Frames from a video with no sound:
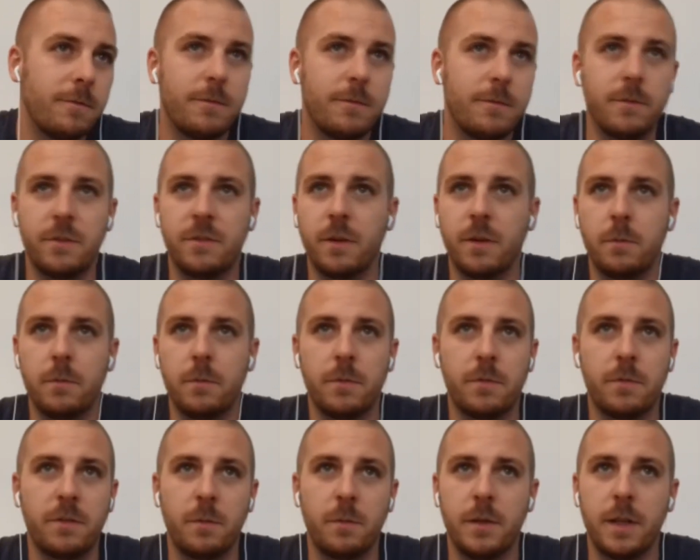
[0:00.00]

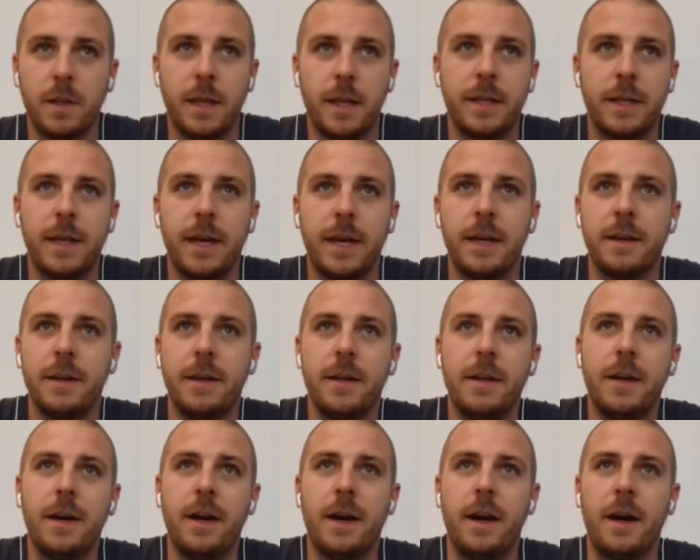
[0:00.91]
Something like that,
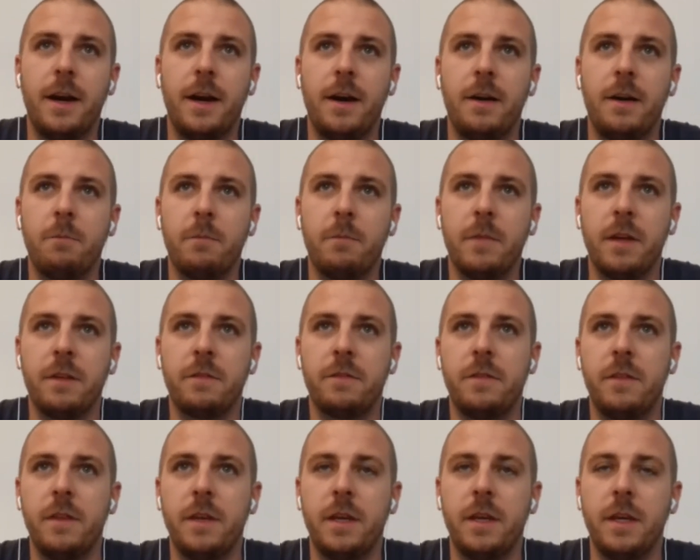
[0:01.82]

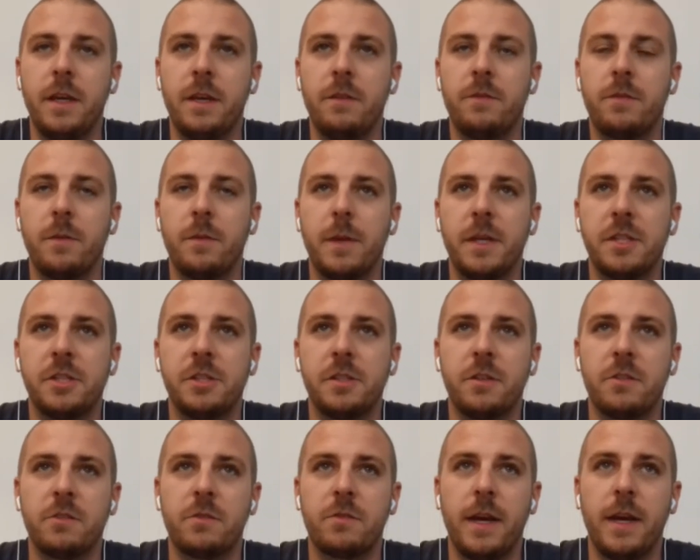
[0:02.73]
if the
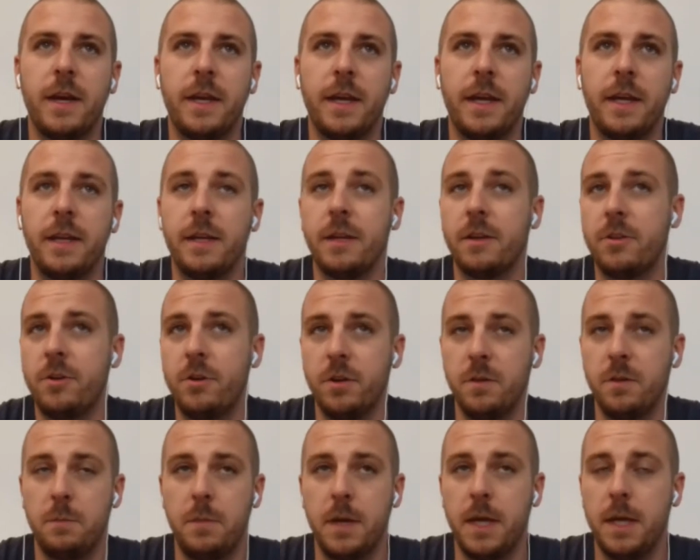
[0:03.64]
information is right, and it
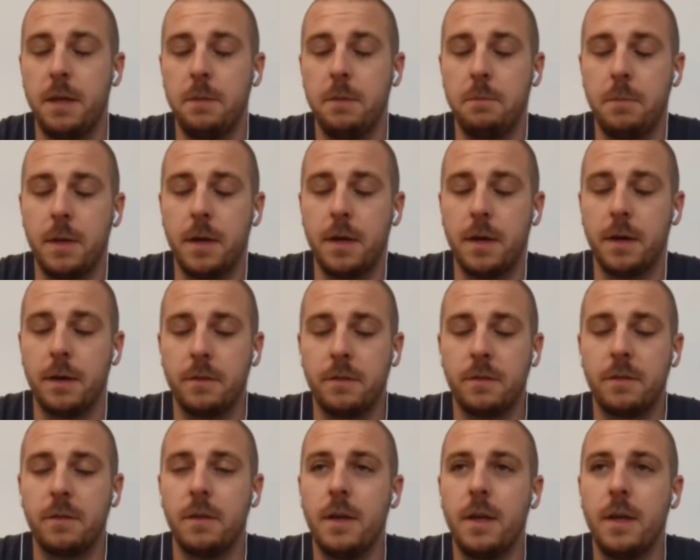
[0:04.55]
could be
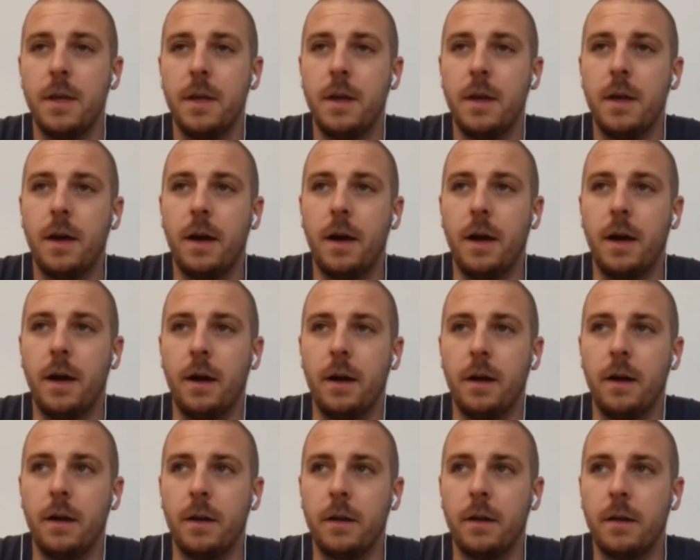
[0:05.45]
because
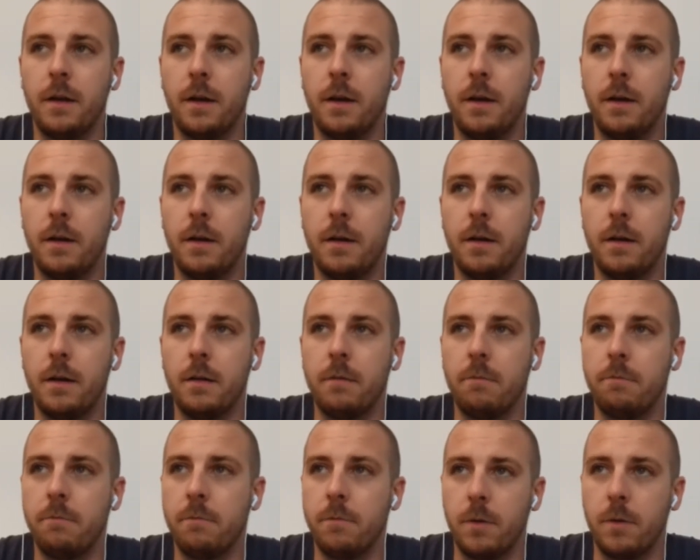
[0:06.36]
the
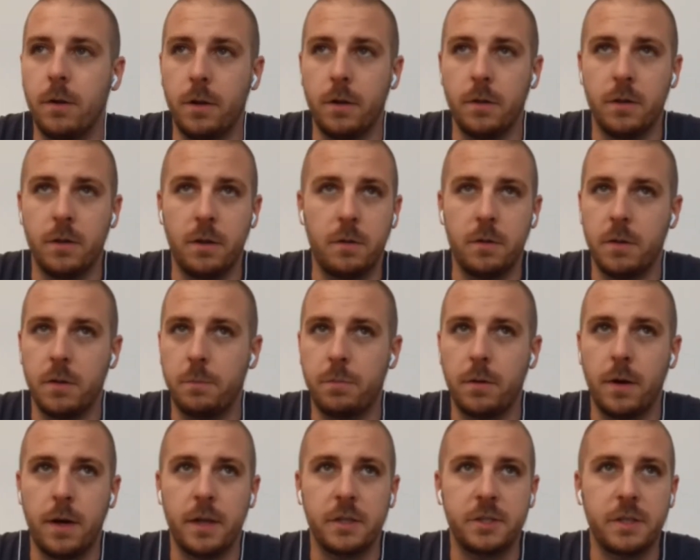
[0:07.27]

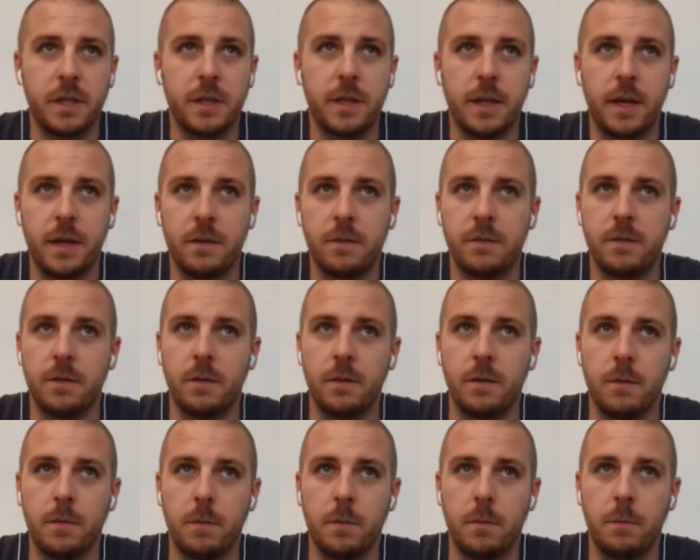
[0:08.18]
project has
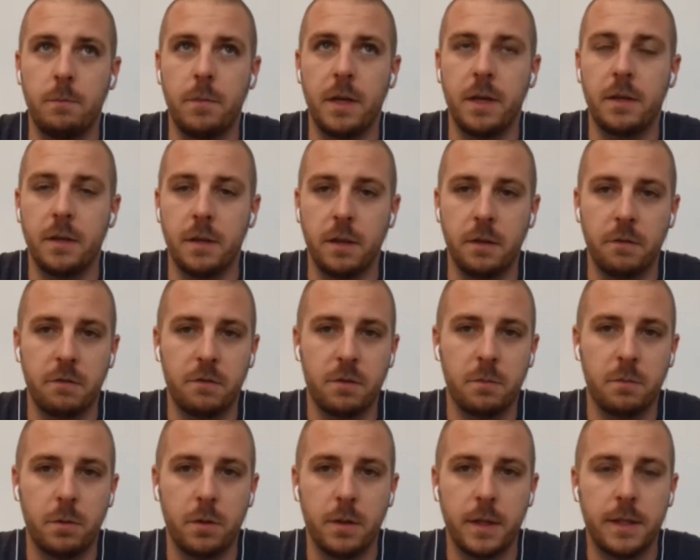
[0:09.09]
a big
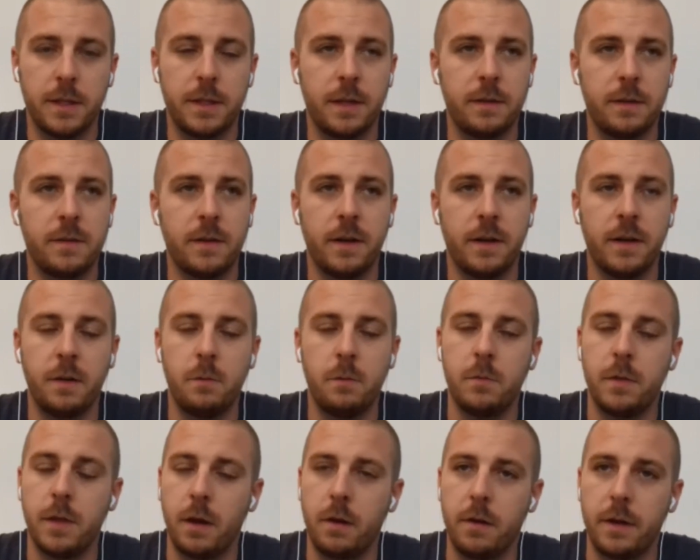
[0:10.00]
deliverable at that
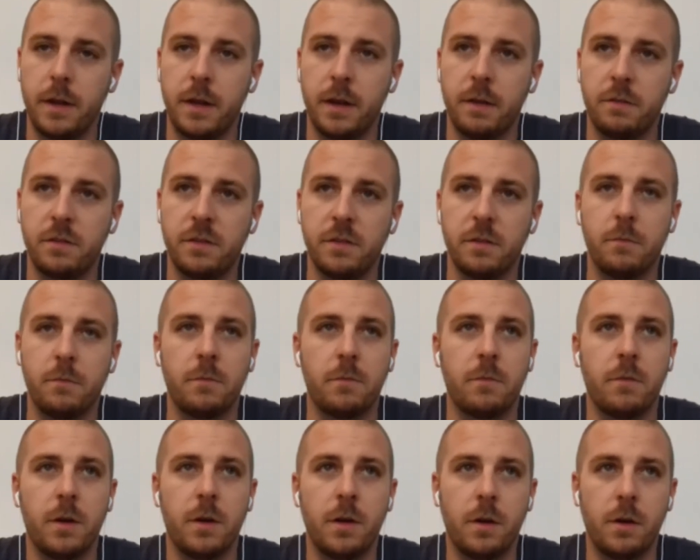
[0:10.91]
time. They already have some
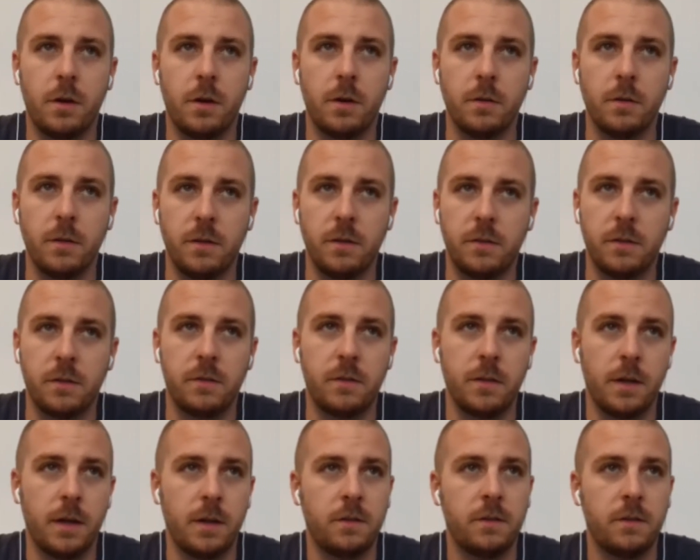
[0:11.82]
early
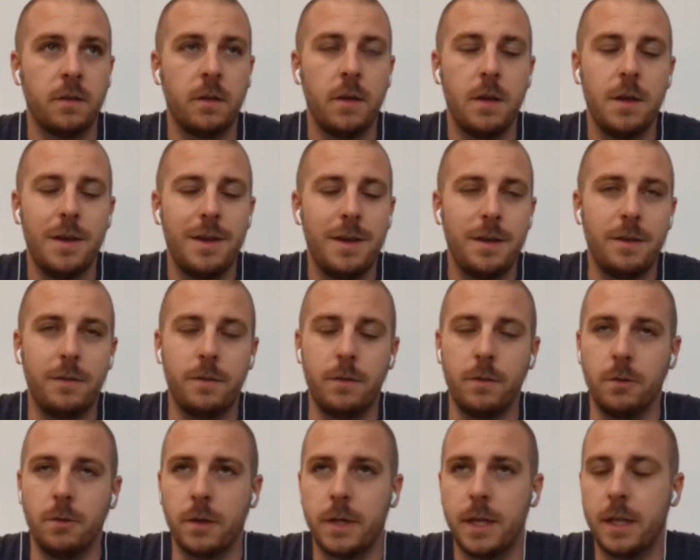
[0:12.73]
success. If
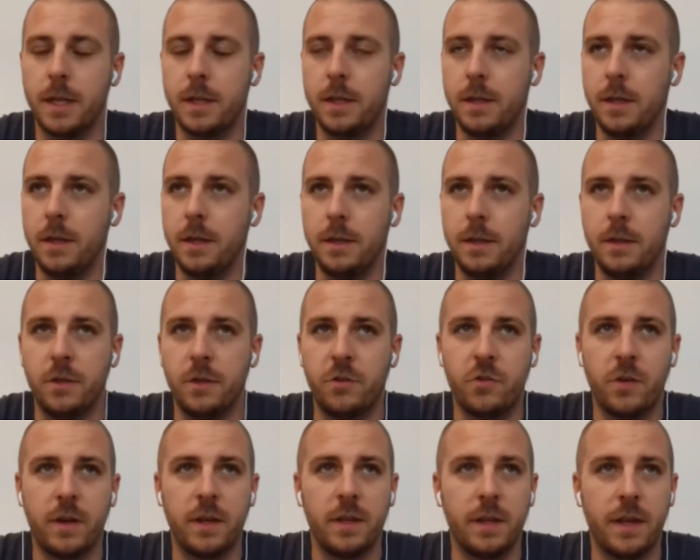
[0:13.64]
you look at the
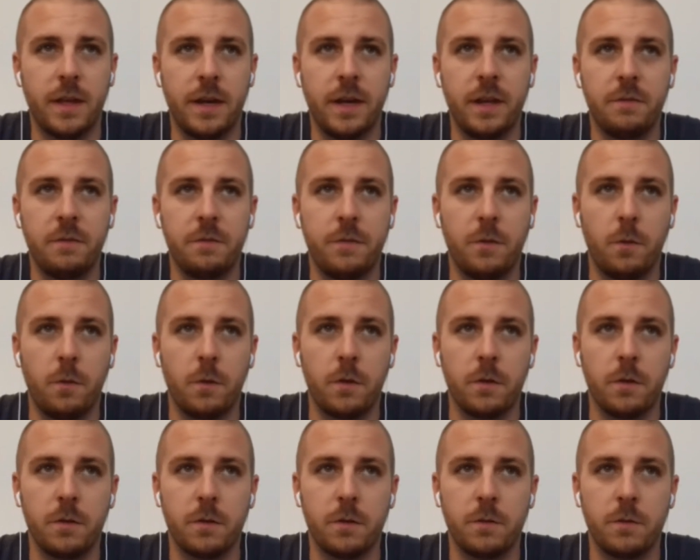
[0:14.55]
trend line
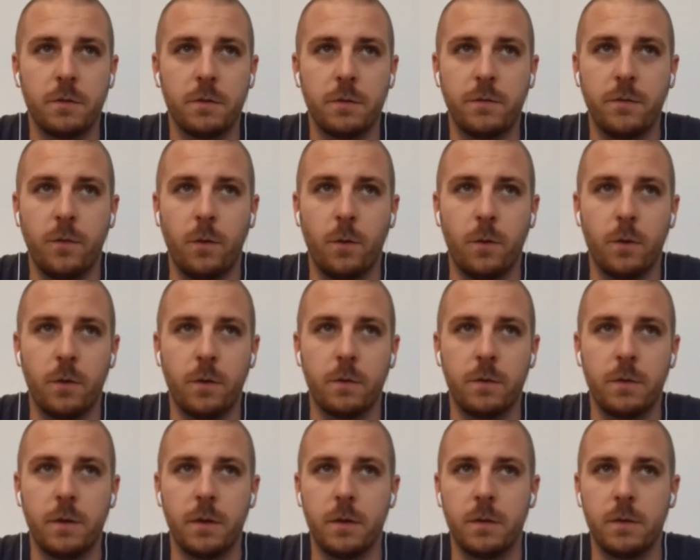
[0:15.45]
for
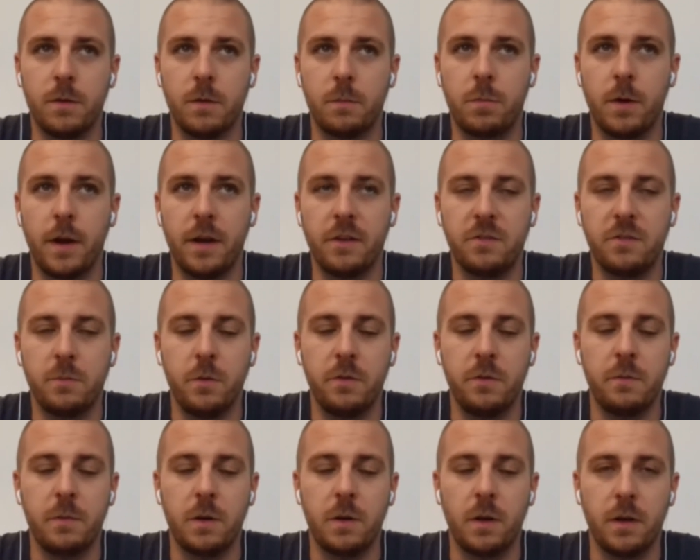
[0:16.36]
the price
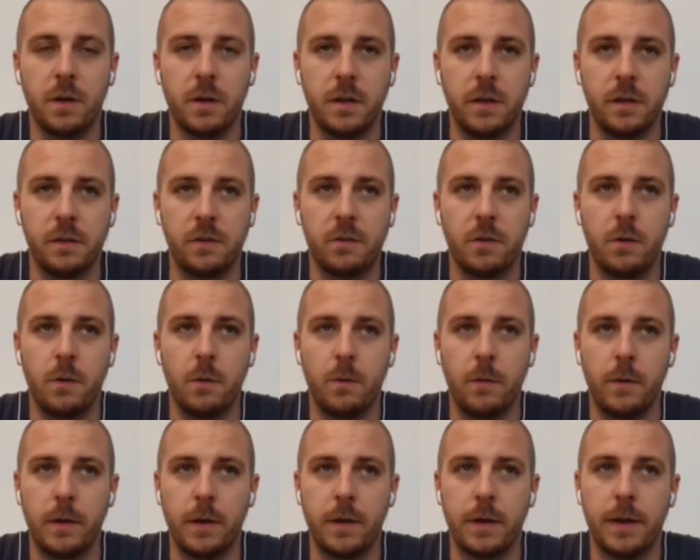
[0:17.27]
movement on it, it's
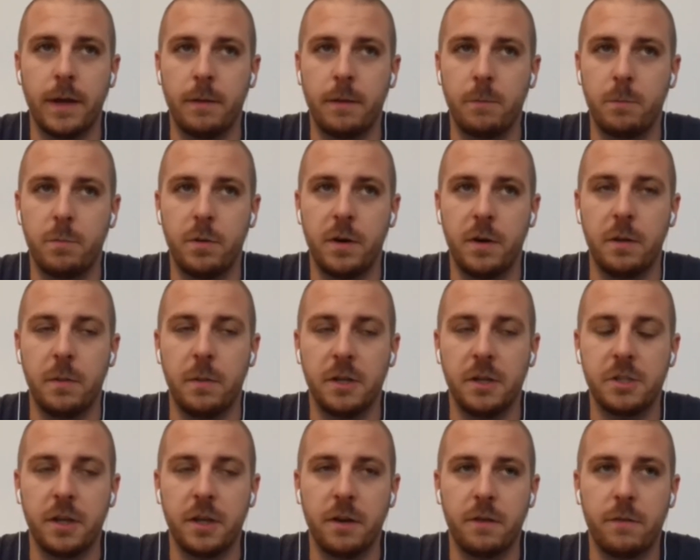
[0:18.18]
going at pretty
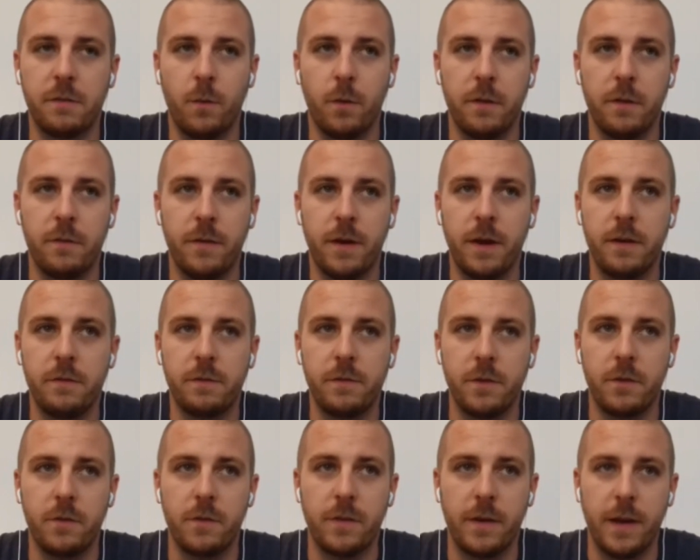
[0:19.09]
much at a
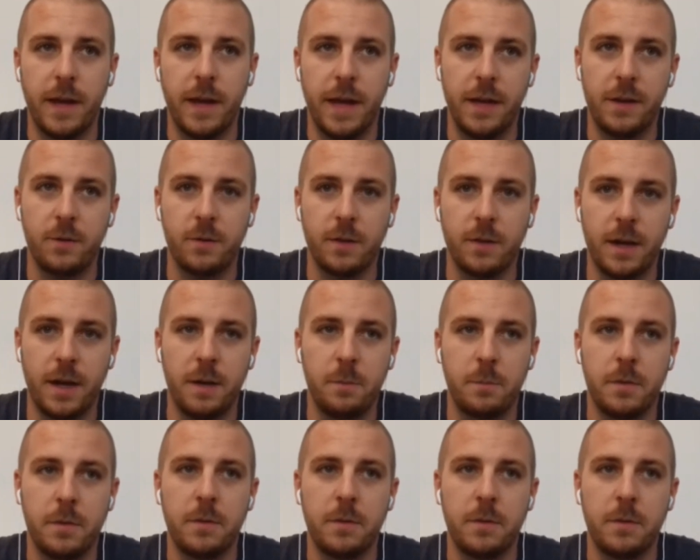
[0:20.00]
45-degree angle up.